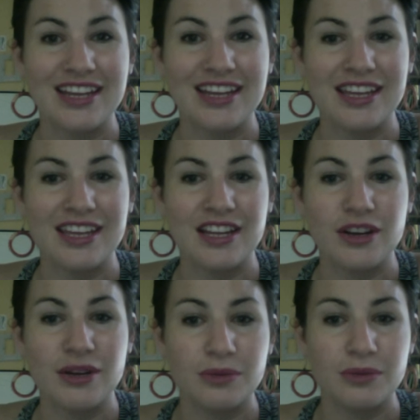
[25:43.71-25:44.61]
you
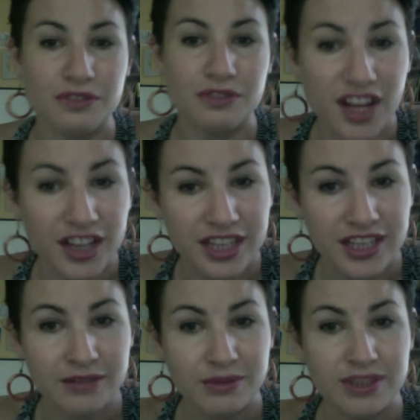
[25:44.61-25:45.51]
know, will fall
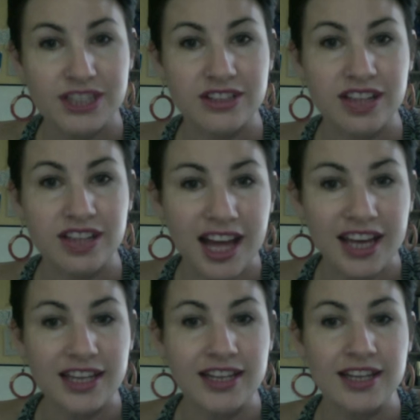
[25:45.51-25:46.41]
in with their
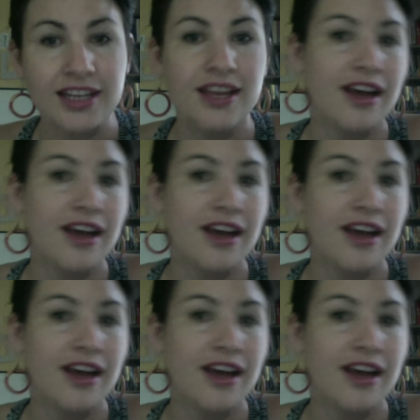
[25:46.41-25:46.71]
line,